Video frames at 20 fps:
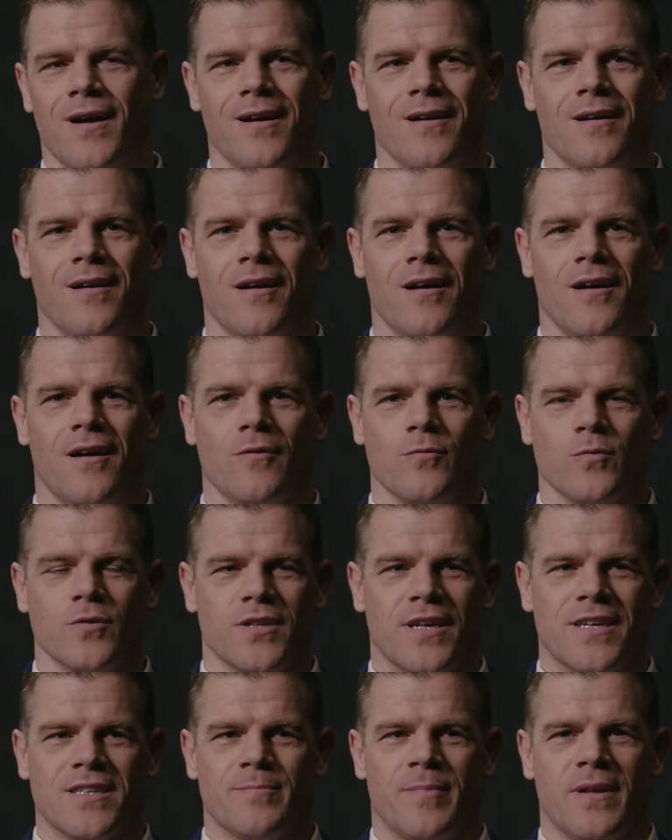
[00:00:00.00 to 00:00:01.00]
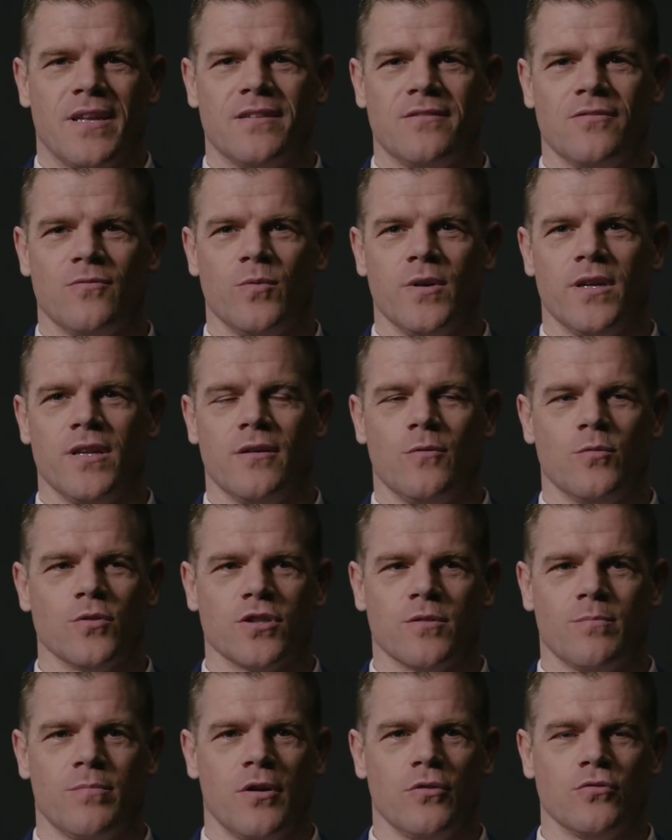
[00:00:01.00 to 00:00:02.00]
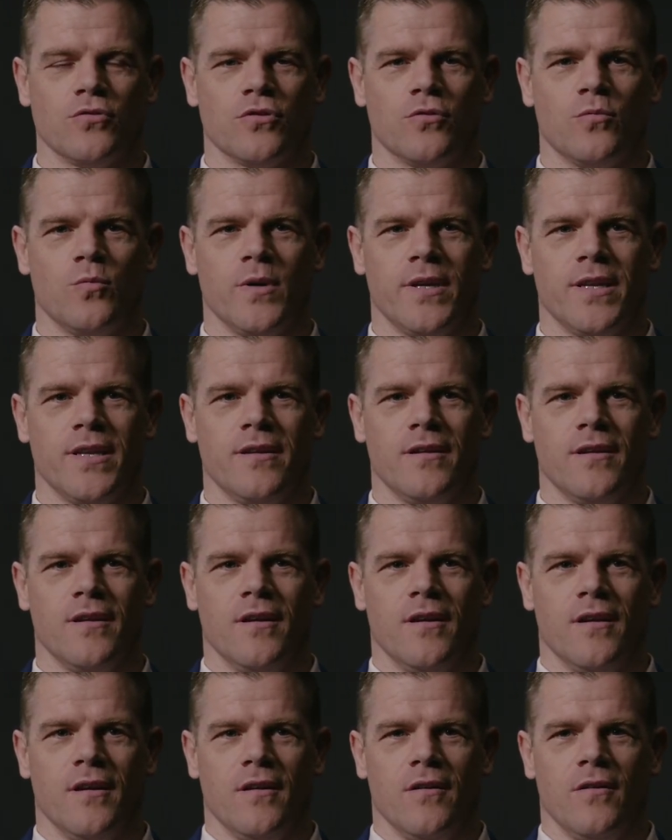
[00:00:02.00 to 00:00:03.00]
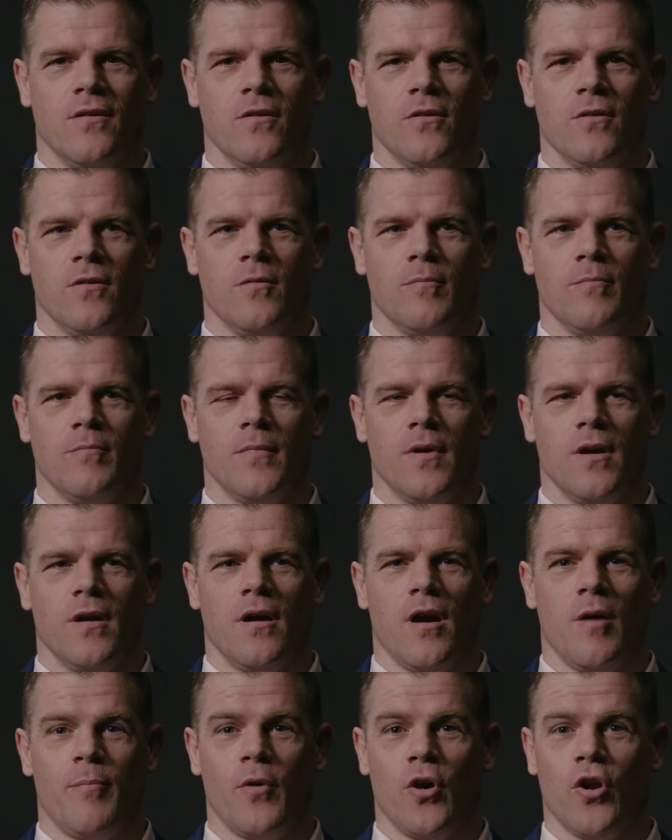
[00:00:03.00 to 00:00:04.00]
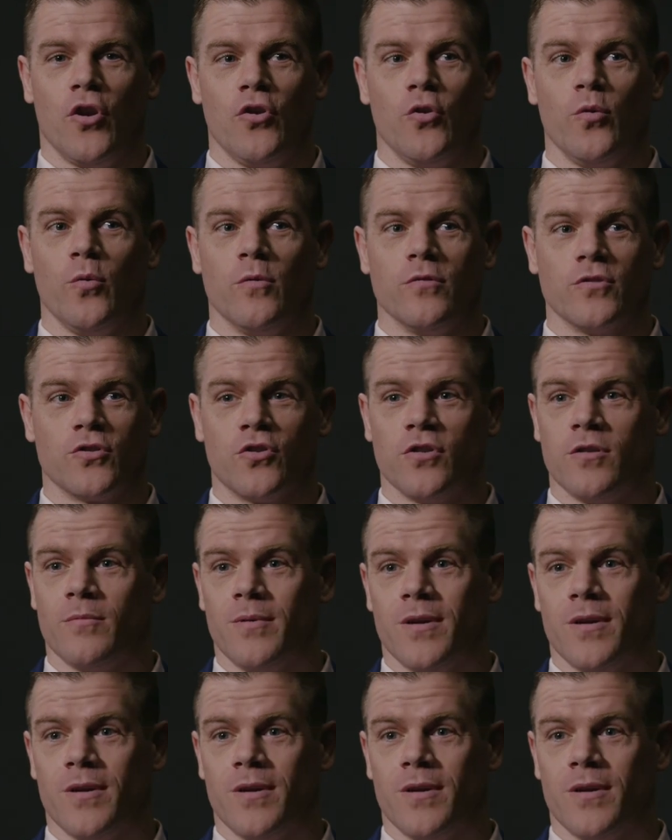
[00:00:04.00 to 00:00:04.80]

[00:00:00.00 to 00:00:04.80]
I, I, was expected to win. I was supposed to win, um, but I knew it was going to